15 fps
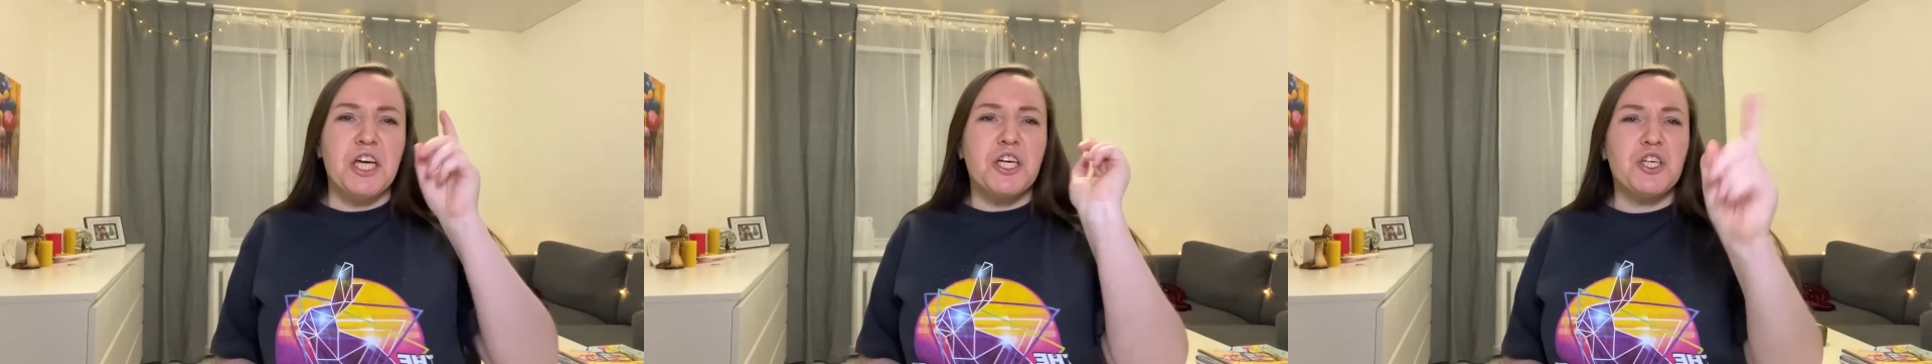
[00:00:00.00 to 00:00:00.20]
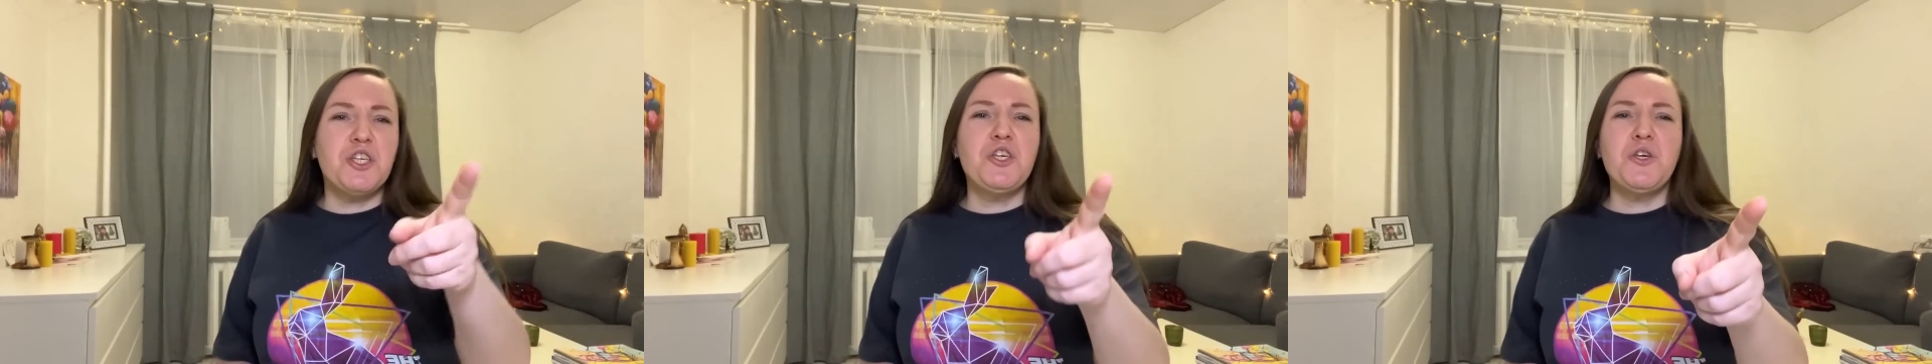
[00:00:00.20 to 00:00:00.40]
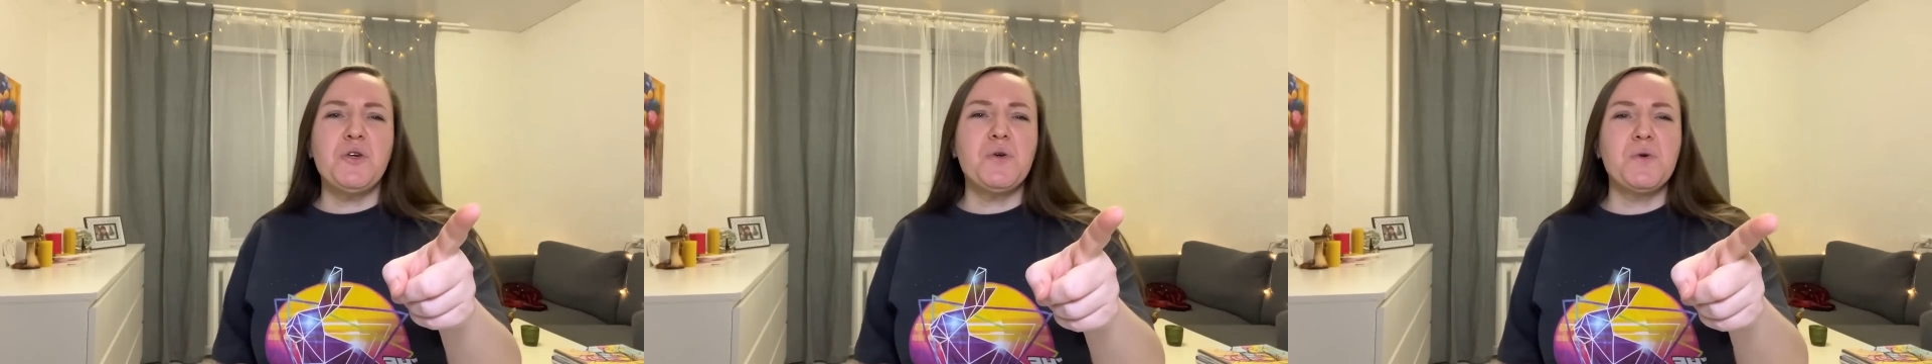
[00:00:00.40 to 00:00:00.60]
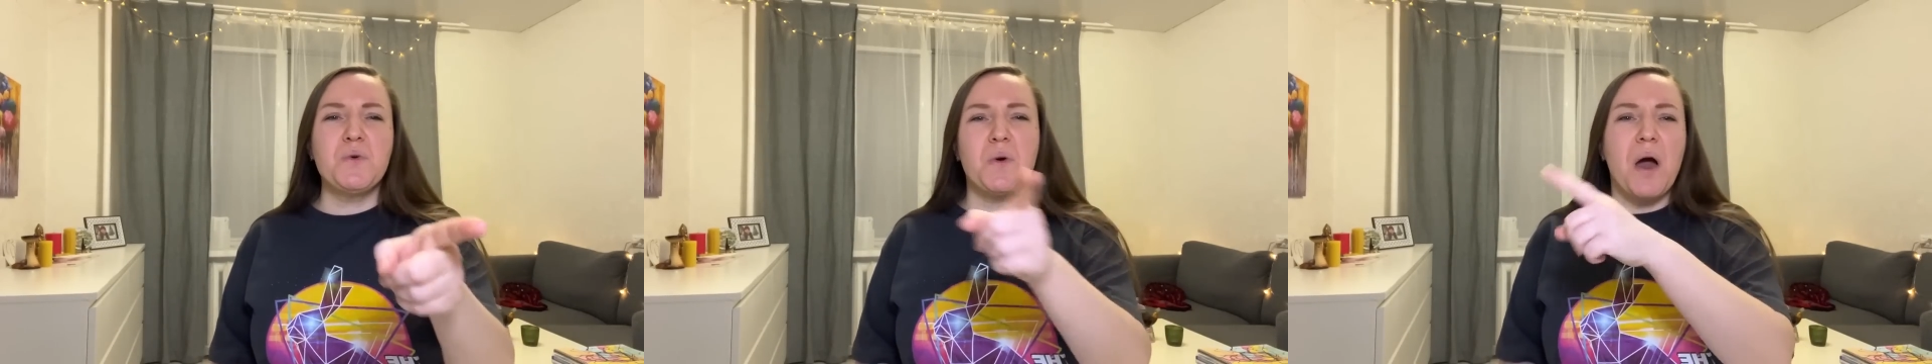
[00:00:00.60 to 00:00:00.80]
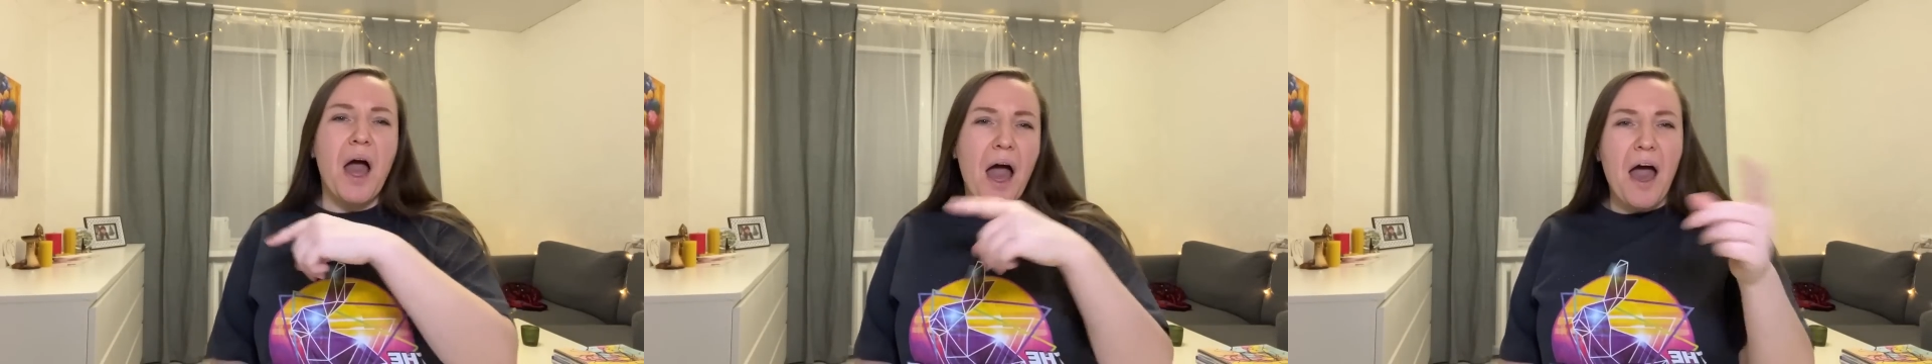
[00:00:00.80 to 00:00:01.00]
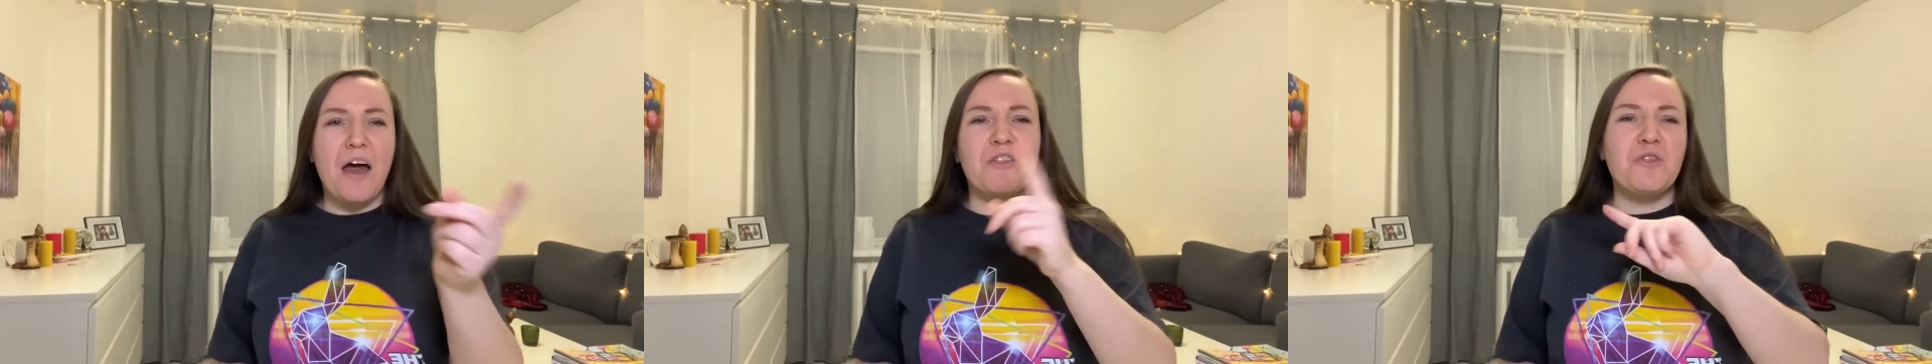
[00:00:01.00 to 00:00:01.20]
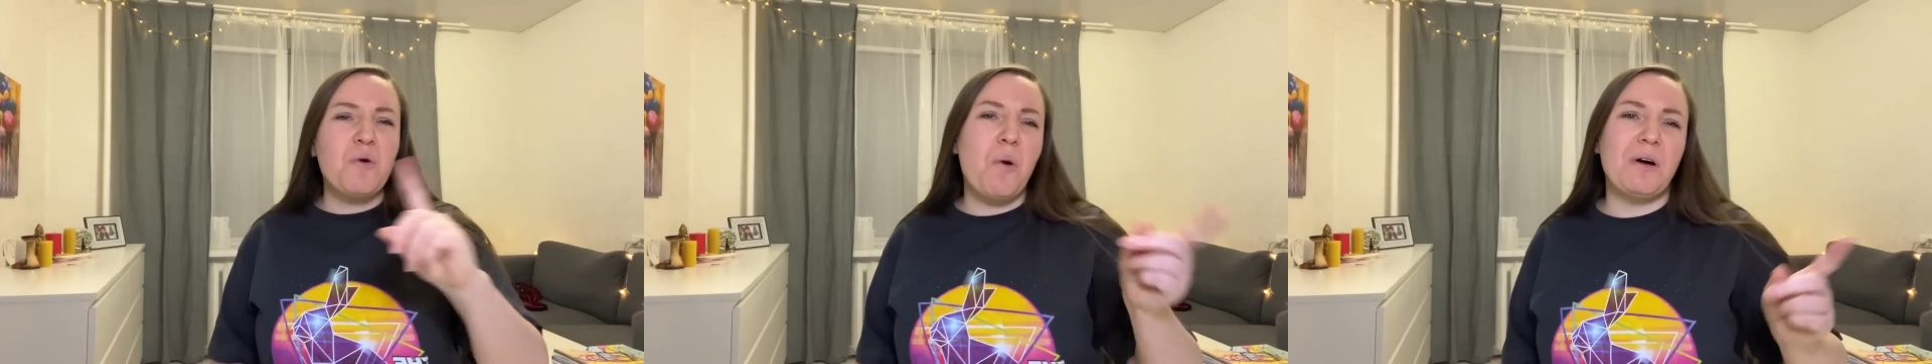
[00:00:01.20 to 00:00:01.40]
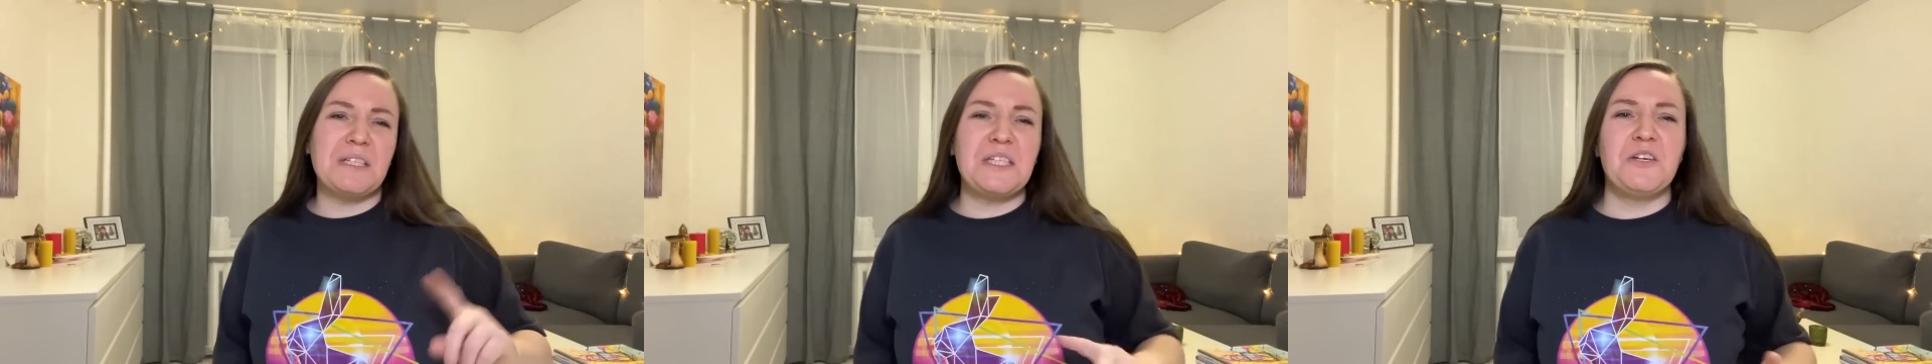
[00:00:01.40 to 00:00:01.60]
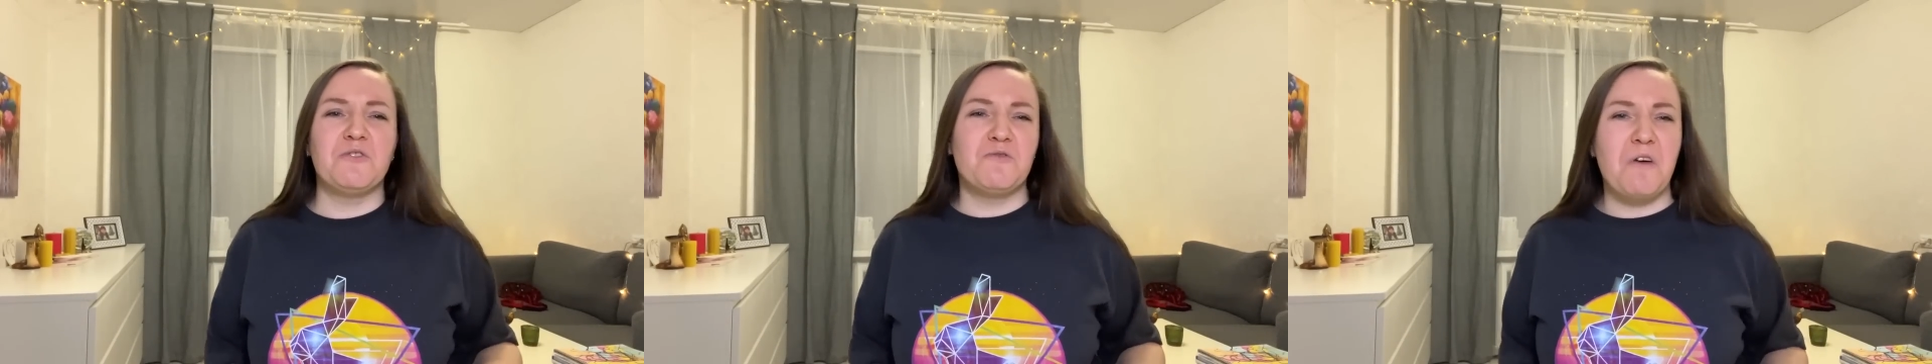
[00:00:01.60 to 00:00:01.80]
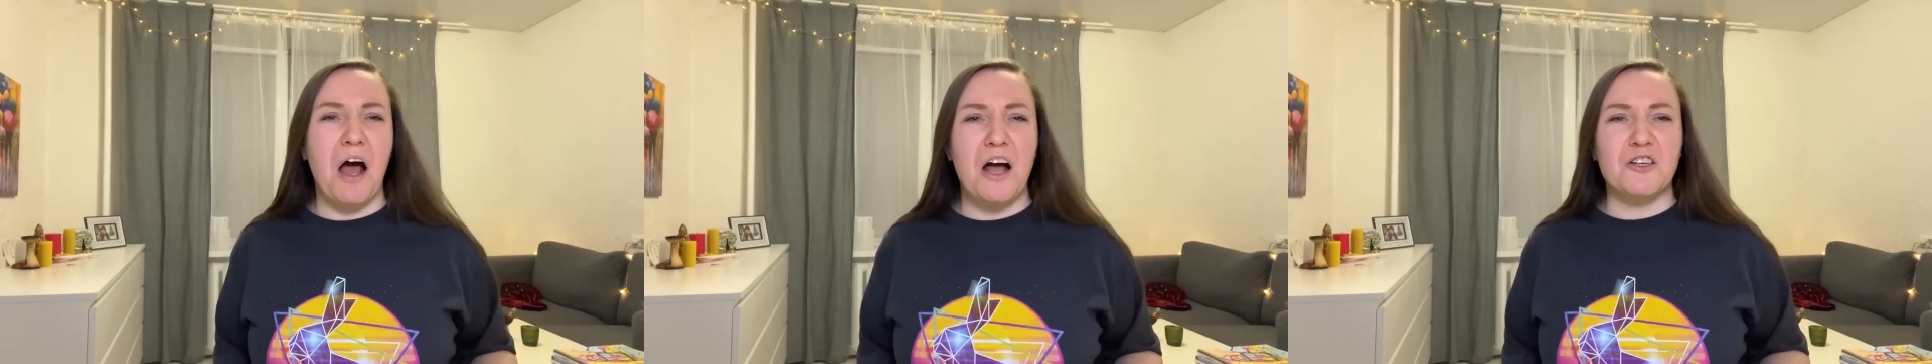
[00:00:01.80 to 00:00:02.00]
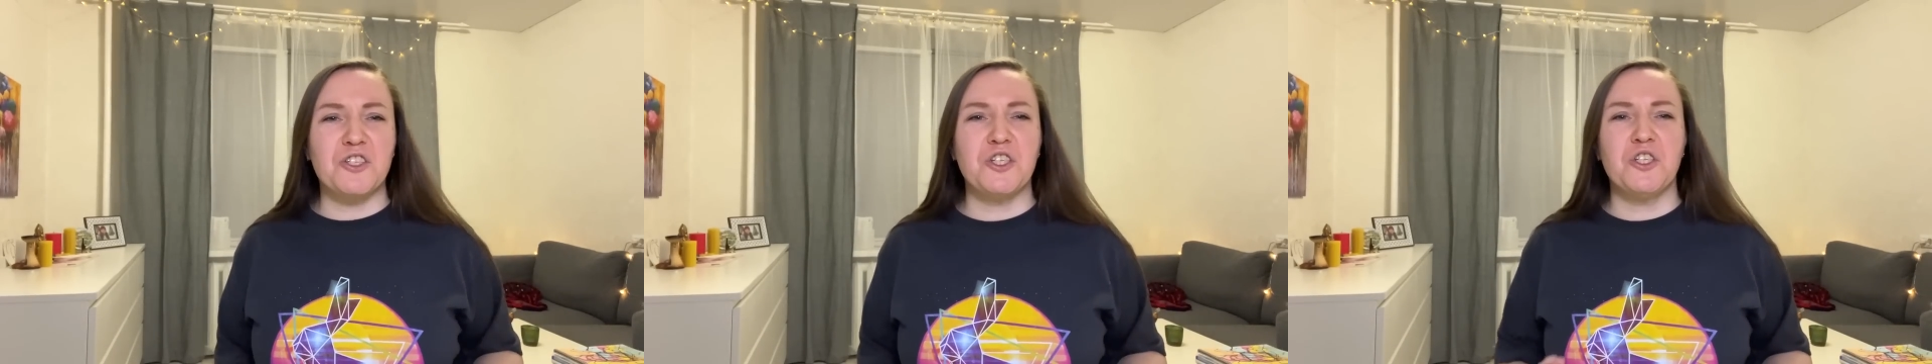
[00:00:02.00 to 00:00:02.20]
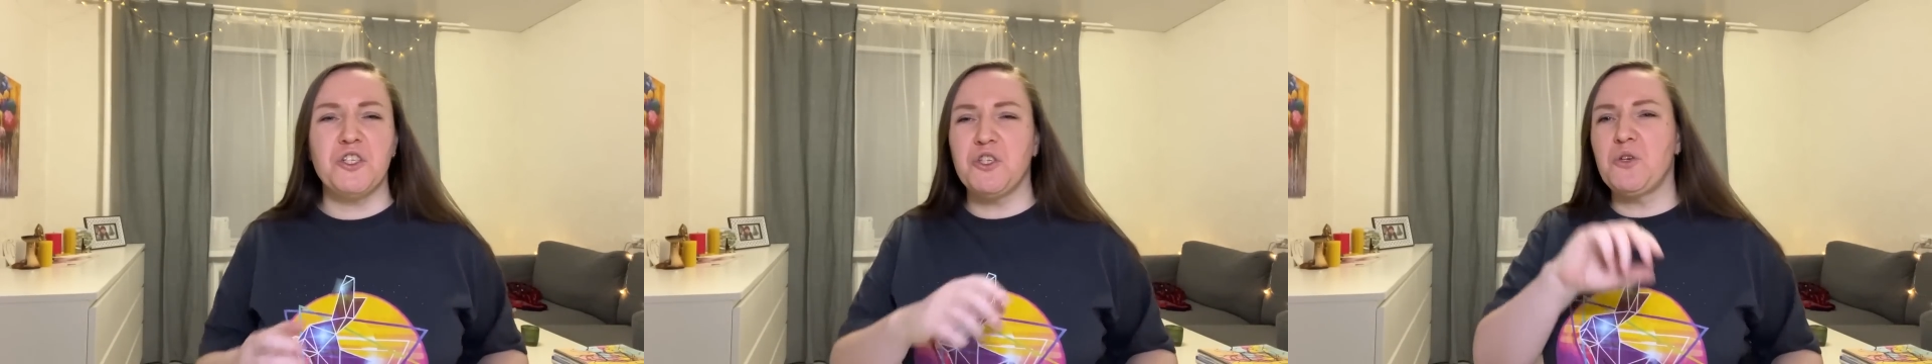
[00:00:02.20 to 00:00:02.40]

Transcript: You, a naughty Russian.